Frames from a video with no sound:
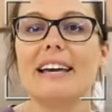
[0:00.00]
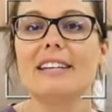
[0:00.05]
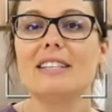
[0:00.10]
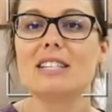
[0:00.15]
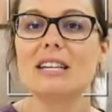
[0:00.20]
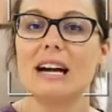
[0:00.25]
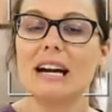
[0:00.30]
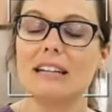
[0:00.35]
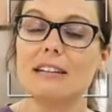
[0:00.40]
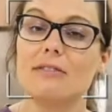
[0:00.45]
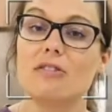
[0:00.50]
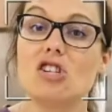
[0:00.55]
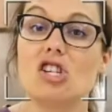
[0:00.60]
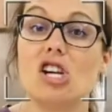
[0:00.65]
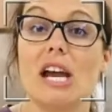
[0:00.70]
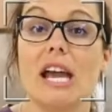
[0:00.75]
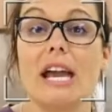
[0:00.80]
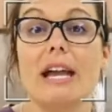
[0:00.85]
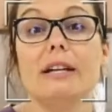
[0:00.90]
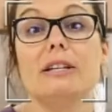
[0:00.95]
it's kind of
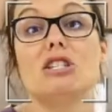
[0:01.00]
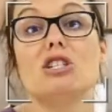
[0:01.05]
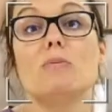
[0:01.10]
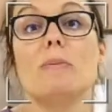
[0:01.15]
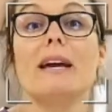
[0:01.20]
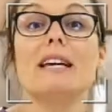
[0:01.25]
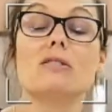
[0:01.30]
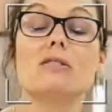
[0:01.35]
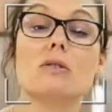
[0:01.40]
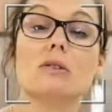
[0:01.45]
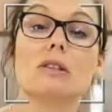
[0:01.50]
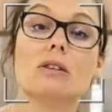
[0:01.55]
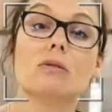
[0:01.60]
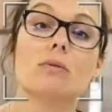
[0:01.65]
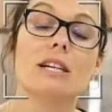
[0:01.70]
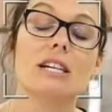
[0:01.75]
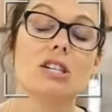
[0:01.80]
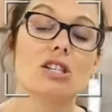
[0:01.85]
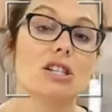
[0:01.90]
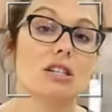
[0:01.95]
changed based on the
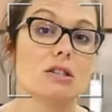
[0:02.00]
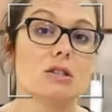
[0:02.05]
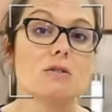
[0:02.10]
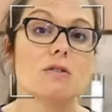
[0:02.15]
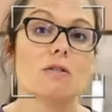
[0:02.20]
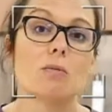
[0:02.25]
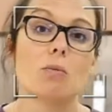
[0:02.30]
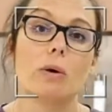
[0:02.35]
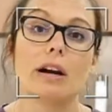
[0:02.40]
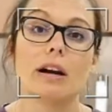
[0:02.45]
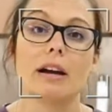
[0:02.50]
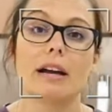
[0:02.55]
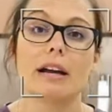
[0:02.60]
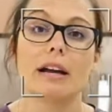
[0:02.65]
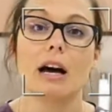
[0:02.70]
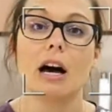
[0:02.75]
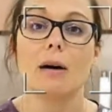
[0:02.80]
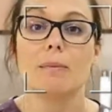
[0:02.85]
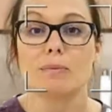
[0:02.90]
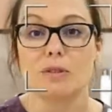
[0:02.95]
regions from where it
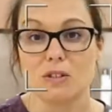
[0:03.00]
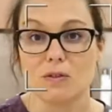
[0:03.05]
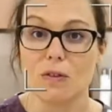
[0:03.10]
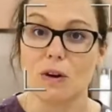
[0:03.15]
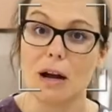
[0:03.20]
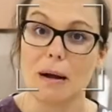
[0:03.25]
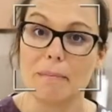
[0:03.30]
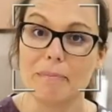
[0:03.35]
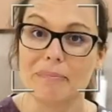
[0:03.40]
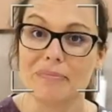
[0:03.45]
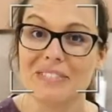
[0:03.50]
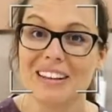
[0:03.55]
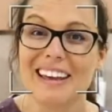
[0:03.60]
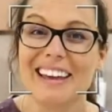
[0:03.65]
comes from.